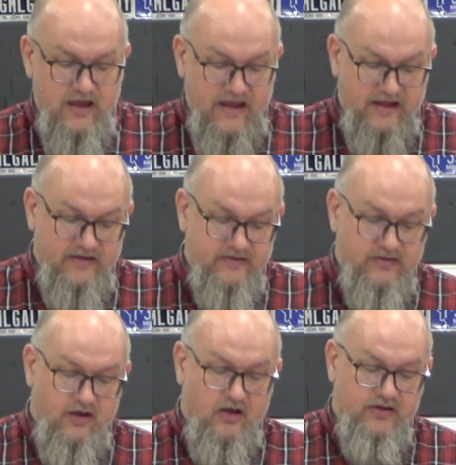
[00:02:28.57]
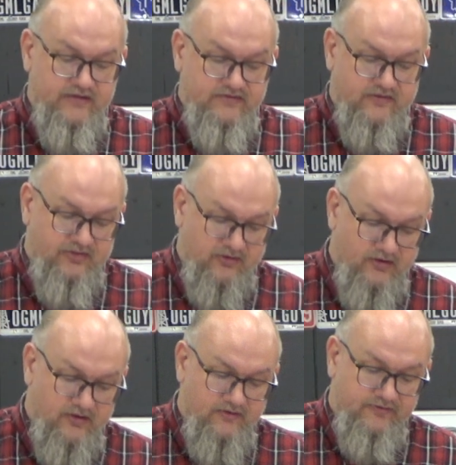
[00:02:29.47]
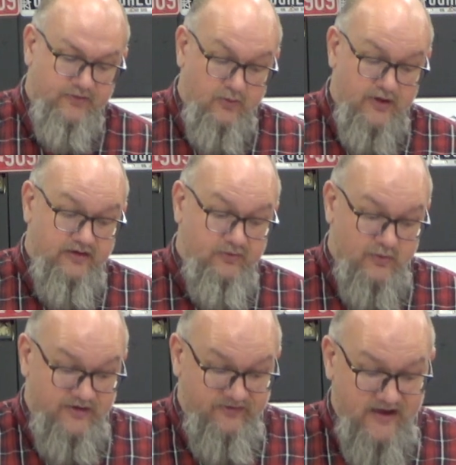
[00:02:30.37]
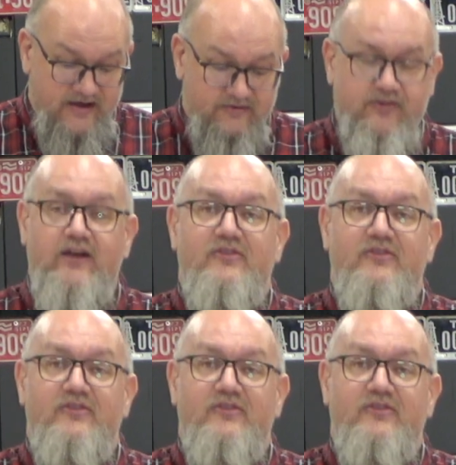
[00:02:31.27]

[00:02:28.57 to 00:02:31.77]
And August 3rd of 2025,